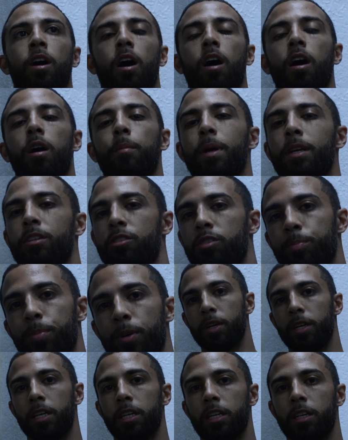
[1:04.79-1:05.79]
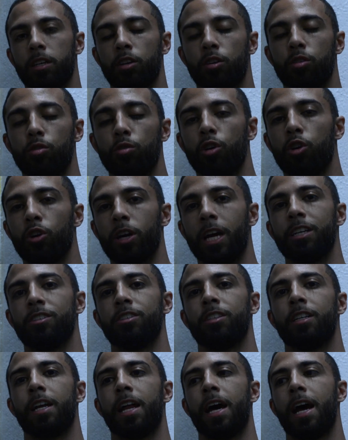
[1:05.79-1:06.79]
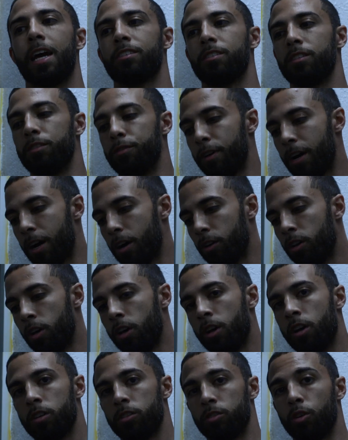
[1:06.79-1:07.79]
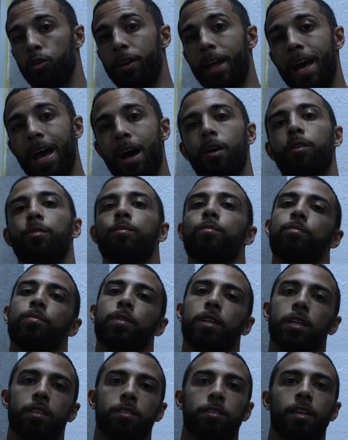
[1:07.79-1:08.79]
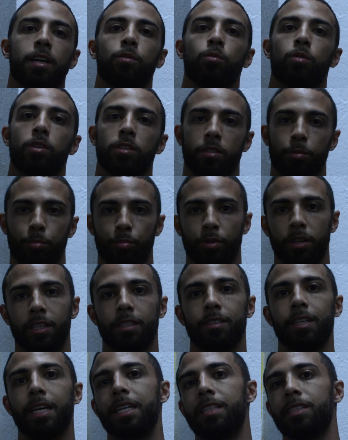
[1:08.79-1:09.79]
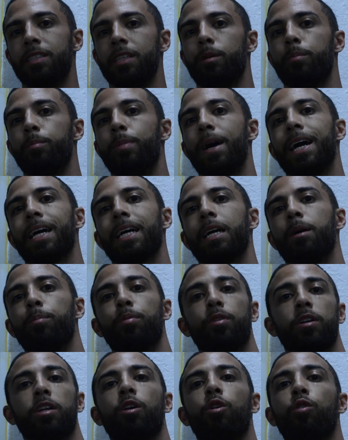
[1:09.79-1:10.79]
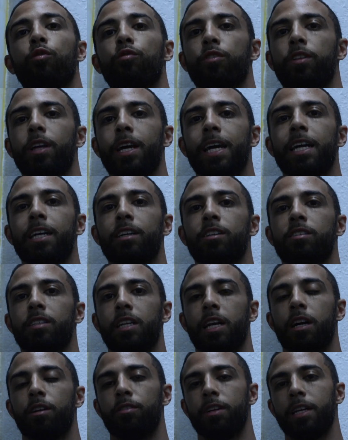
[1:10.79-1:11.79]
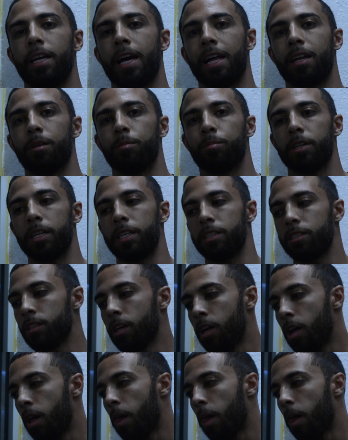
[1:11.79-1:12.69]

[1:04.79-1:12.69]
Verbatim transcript: um, and just putting it in a new location that I actually found so now the intent was to bring this ATM back and put it over the anchors that I already had in place